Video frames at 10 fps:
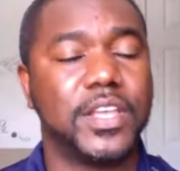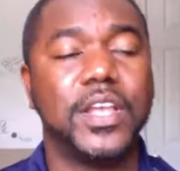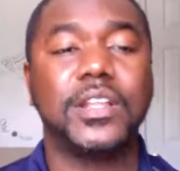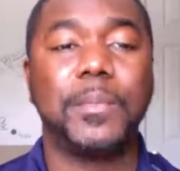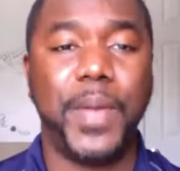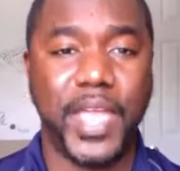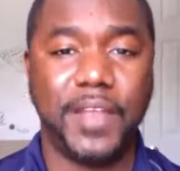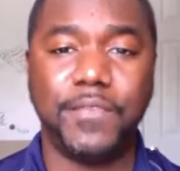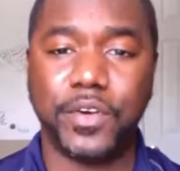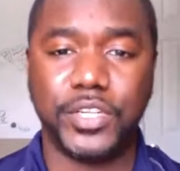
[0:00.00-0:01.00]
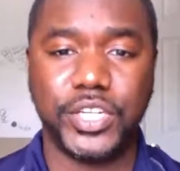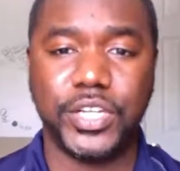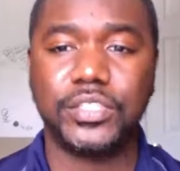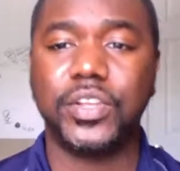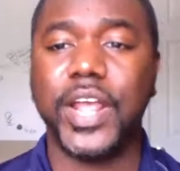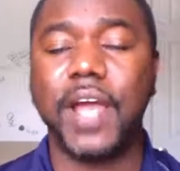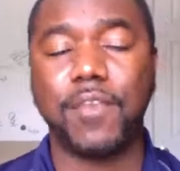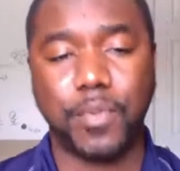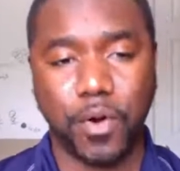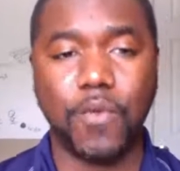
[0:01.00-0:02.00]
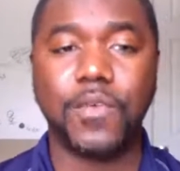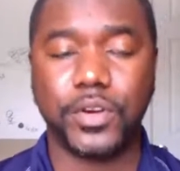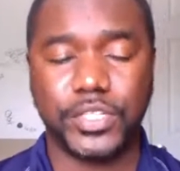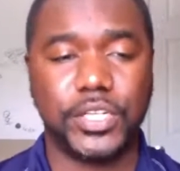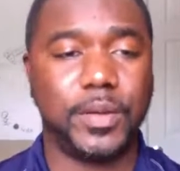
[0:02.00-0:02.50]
The paid version, so they have a pro version.